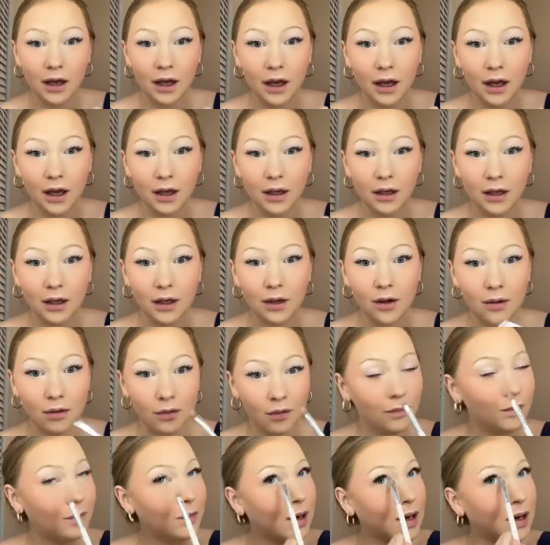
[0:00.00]
I
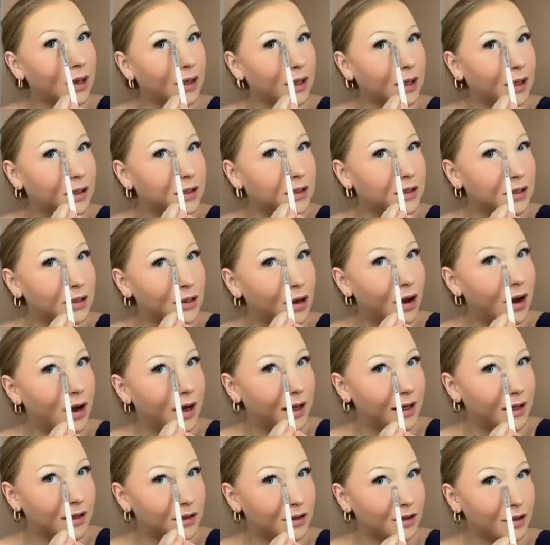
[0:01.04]
barely did
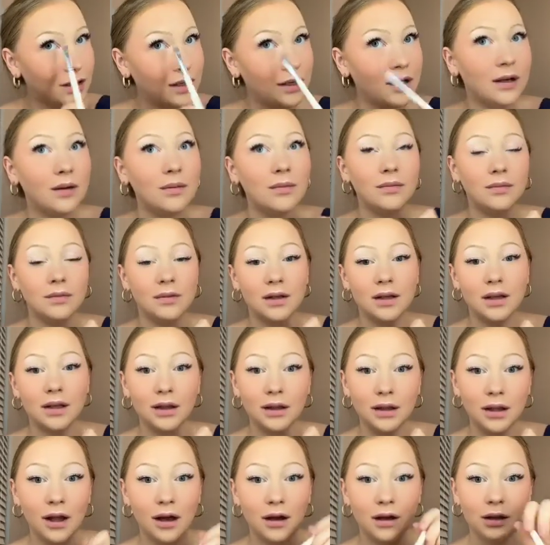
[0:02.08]
not answer him,
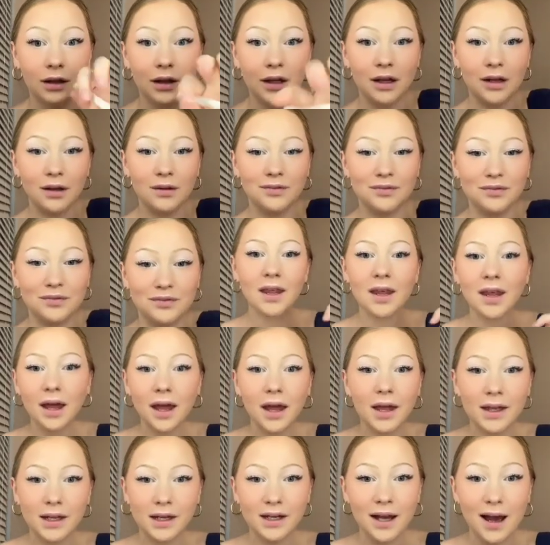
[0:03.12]
luckily.
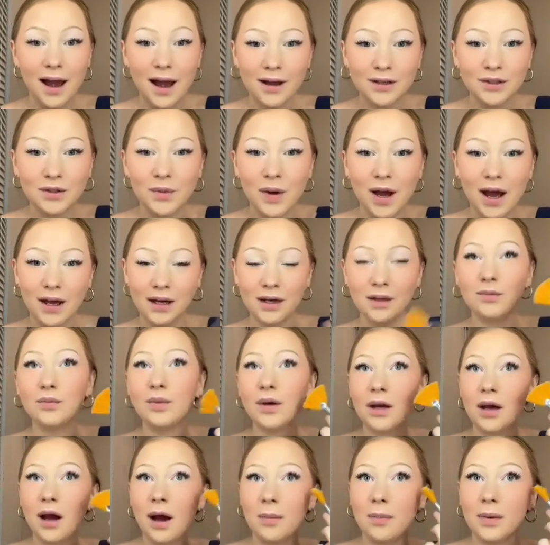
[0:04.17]
And then he asked why I didn't
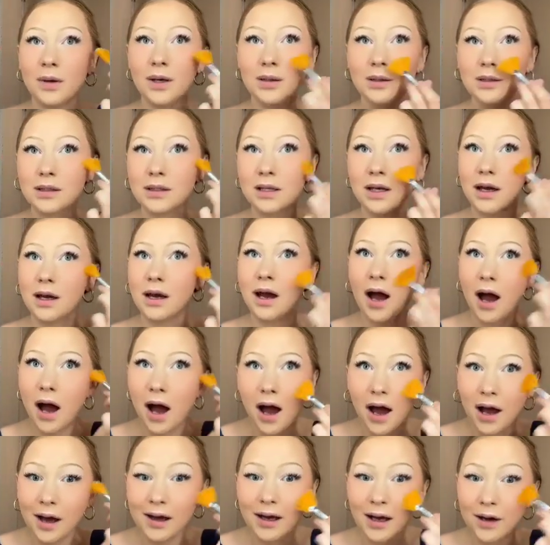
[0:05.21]
pick up, and I was like,
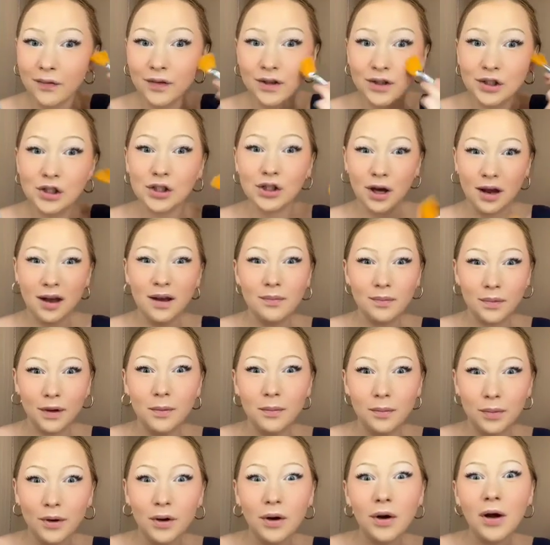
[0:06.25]
I have a giant
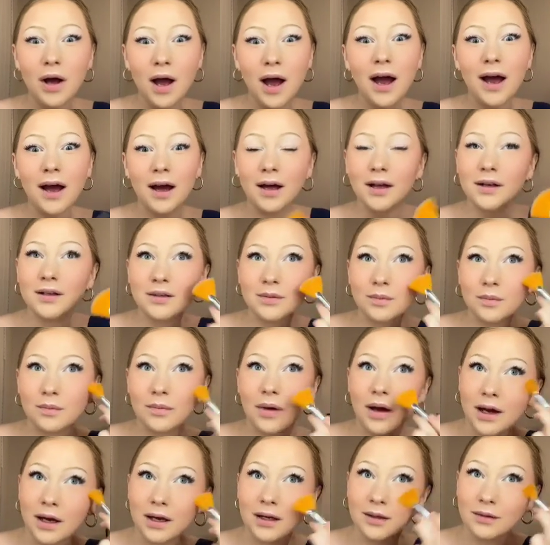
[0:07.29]
pimple and
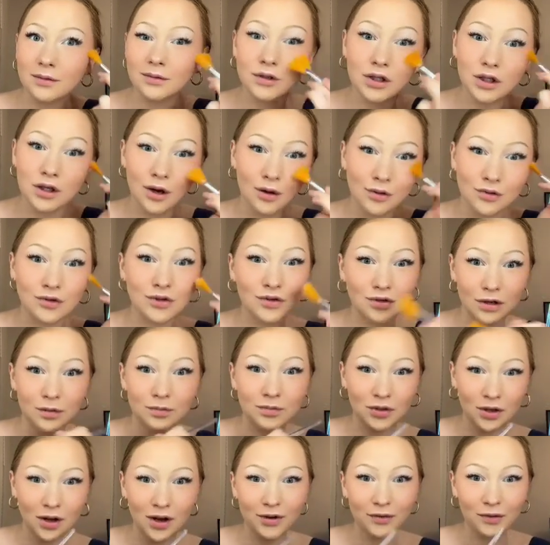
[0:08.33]
my nose
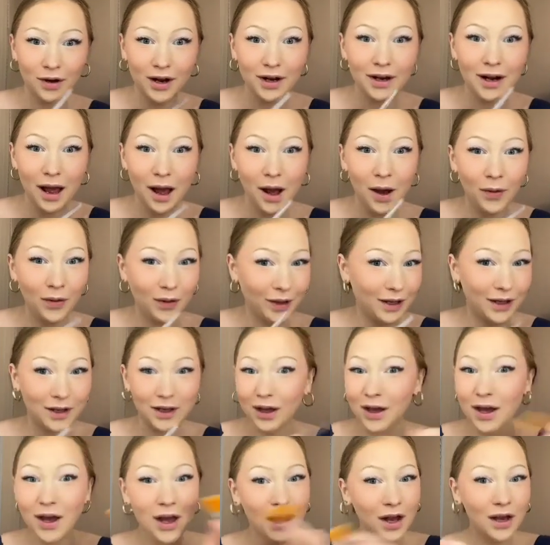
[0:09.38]
strip's on right now,
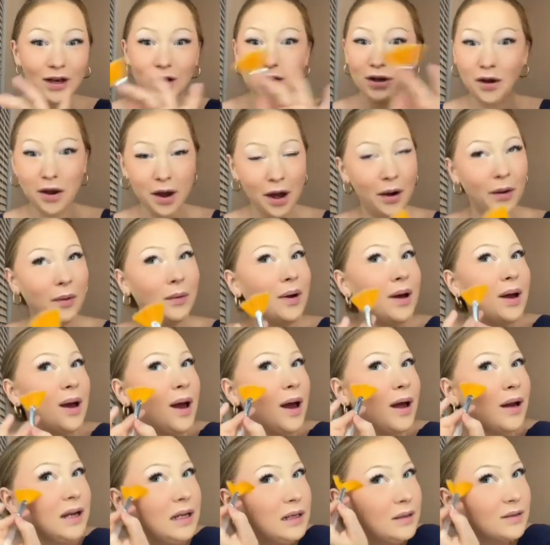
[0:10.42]
like, no.
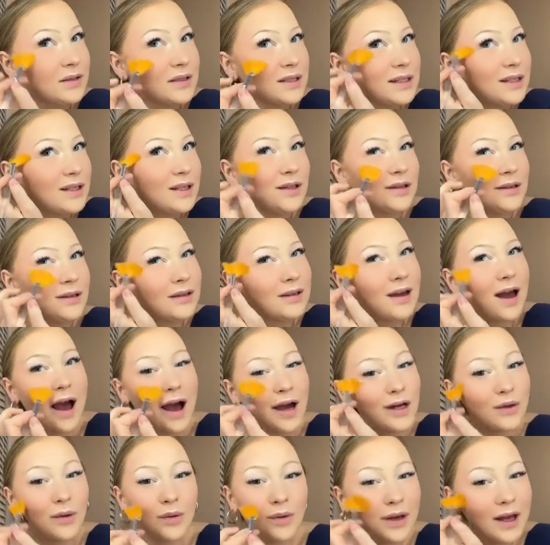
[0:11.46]
And he was like,
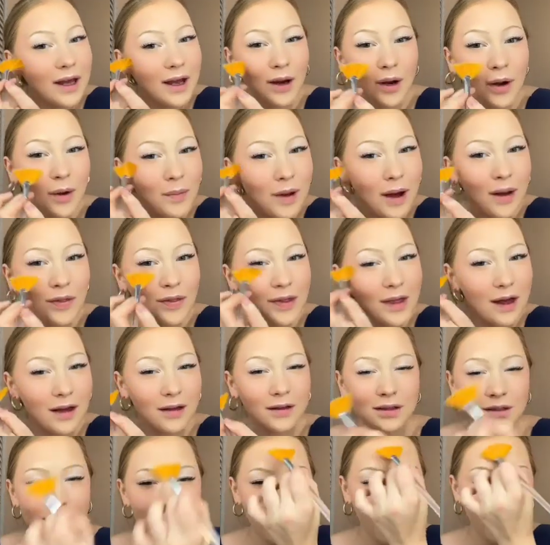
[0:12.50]
I don't care about
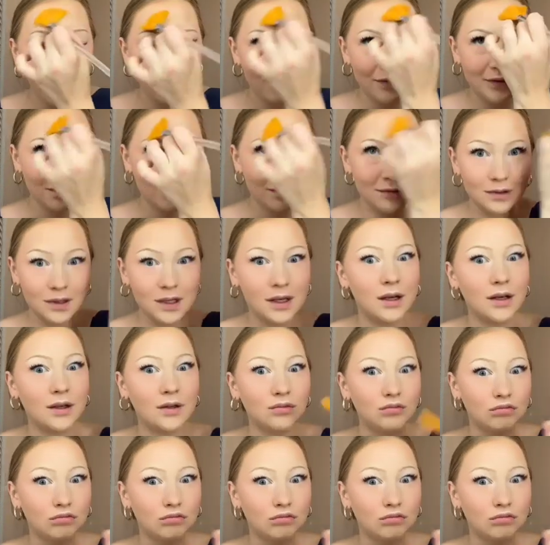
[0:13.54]
that stuff, and I was like,